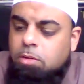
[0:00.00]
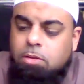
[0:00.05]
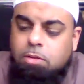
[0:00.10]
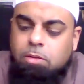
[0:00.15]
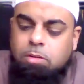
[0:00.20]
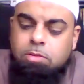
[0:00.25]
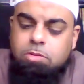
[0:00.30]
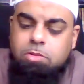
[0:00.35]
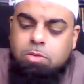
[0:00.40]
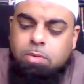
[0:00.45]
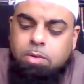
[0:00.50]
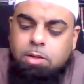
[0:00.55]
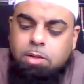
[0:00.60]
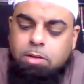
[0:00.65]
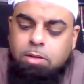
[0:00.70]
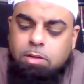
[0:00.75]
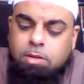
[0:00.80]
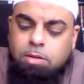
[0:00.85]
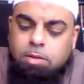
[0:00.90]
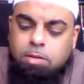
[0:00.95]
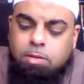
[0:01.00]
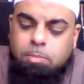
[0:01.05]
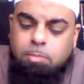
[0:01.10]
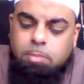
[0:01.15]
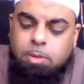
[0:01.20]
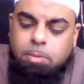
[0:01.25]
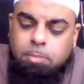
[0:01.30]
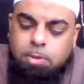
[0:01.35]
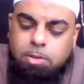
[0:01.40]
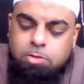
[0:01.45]
That's great.
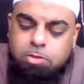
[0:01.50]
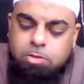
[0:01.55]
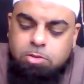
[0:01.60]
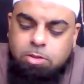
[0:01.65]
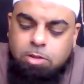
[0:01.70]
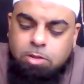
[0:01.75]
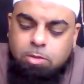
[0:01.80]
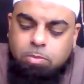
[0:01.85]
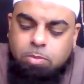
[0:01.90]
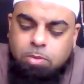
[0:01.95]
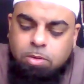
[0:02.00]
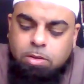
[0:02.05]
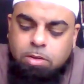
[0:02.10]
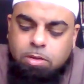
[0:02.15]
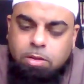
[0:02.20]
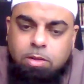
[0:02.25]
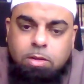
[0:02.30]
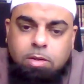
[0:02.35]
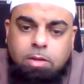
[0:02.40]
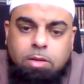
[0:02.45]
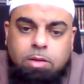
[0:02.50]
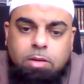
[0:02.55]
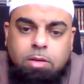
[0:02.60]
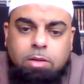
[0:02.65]
My mouse is not working.